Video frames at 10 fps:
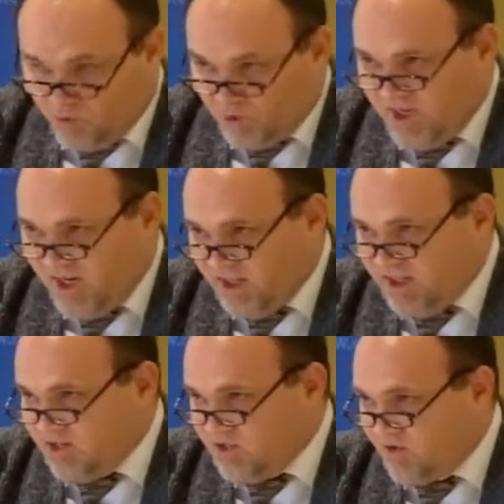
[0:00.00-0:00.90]

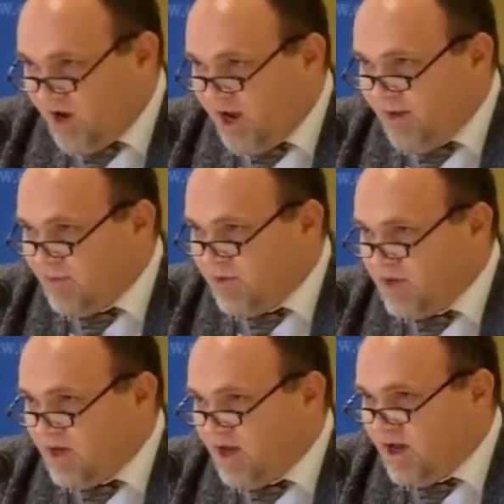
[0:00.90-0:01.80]
routinely described,
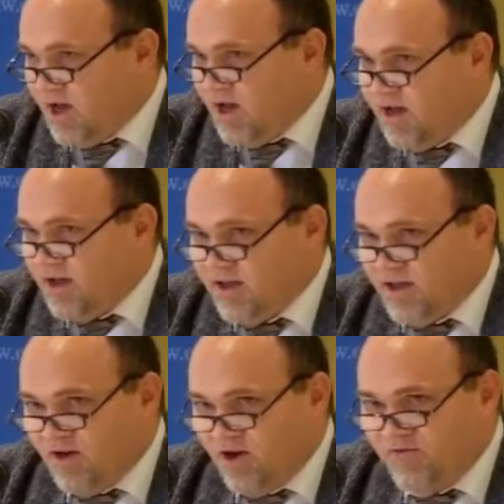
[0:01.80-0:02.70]

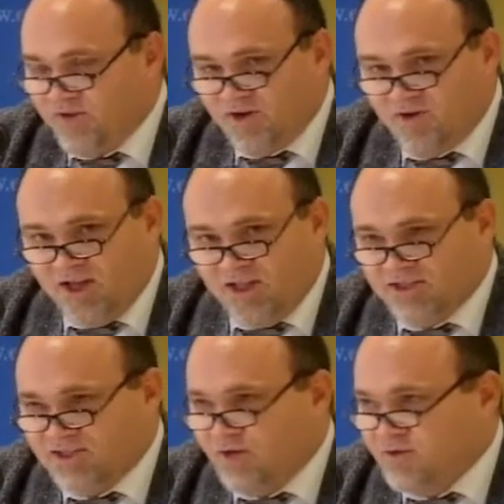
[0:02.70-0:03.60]
and often
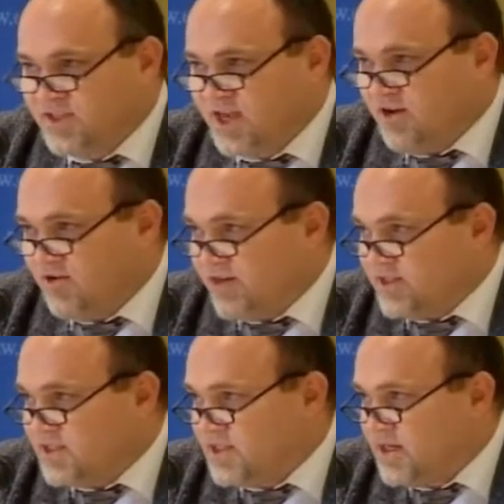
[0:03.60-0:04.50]
correctly so, as
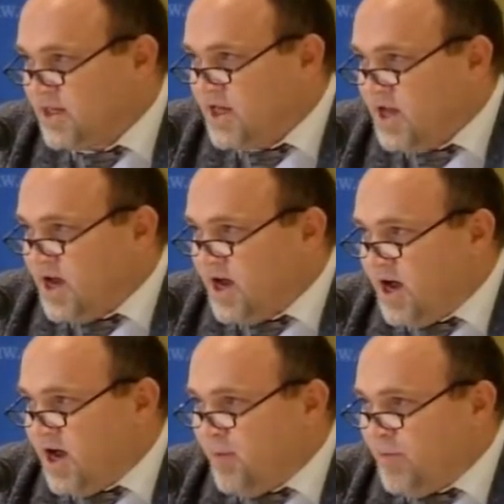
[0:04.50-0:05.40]
terrorists.
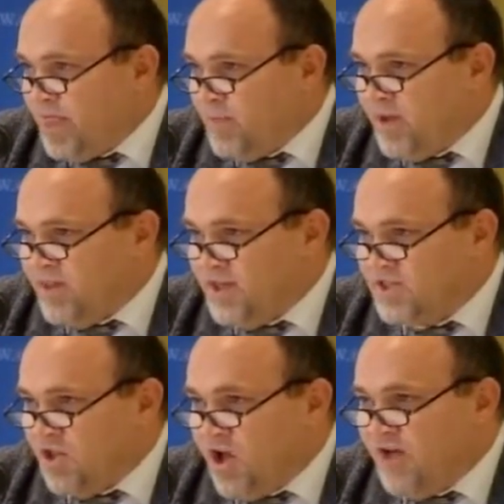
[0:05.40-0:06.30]
But
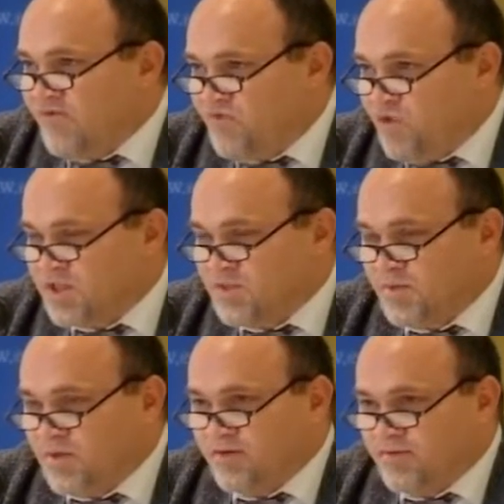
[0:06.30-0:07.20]
these law
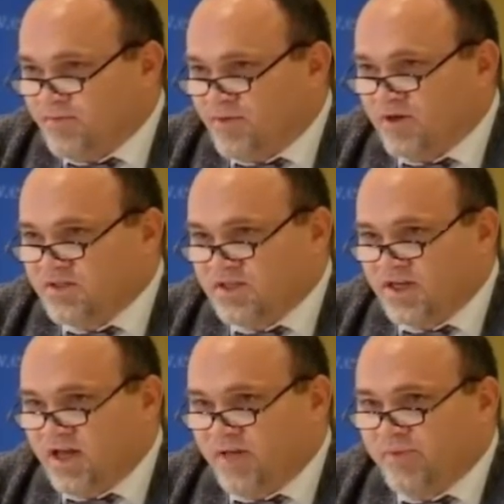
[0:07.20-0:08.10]
enforcement
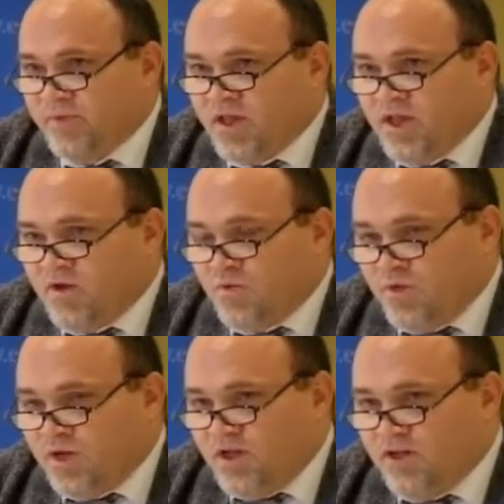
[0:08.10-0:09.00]
personnel
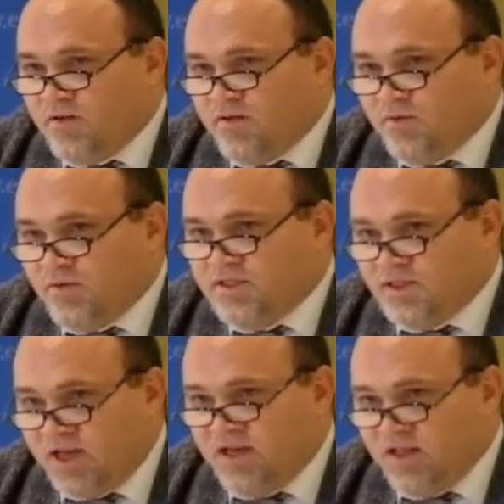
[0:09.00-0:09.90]
would
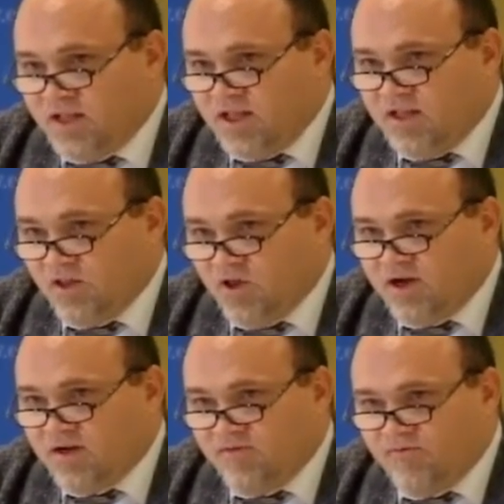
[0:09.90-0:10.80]
suddenly
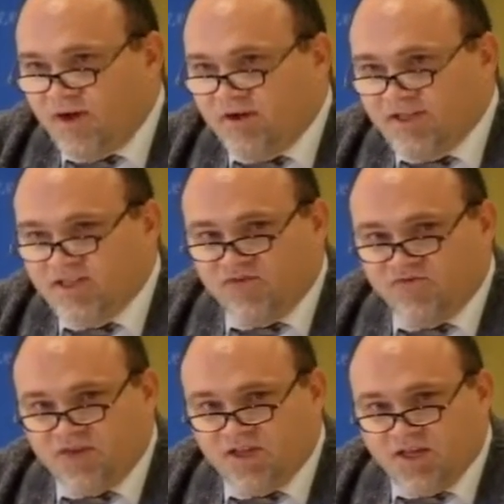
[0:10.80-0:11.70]
look very
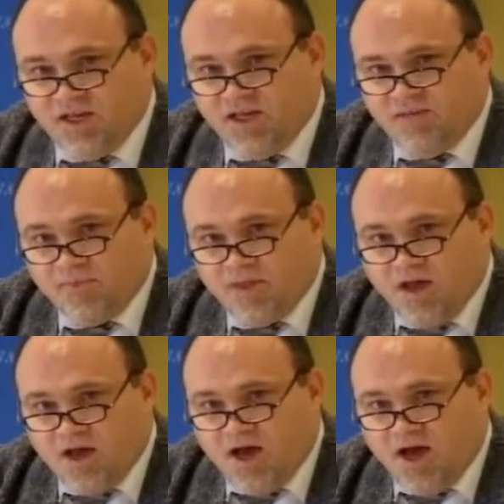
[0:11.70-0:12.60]
differently
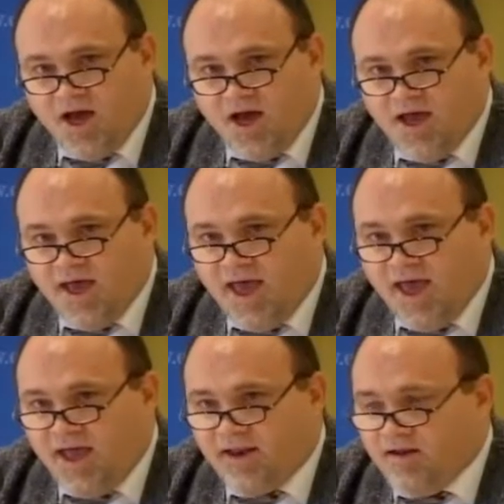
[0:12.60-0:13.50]

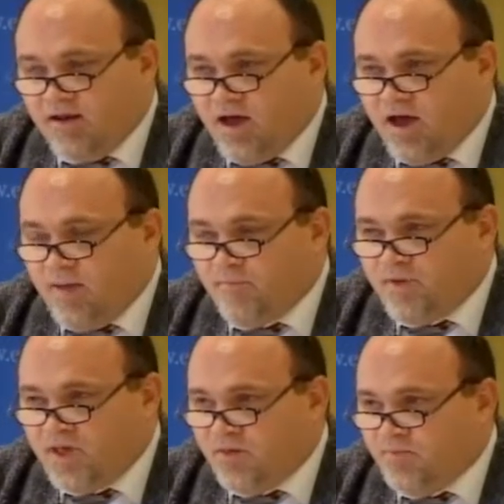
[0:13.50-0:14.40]

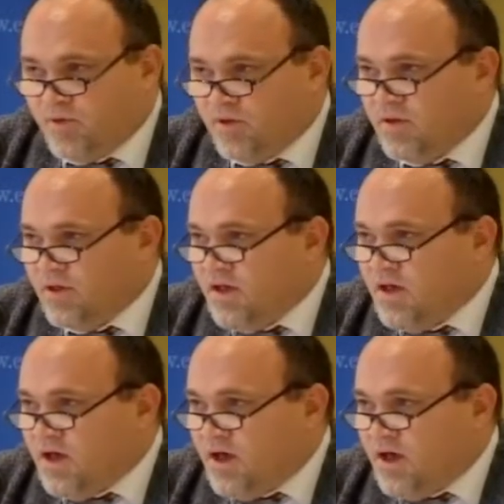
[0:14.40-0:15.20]
at people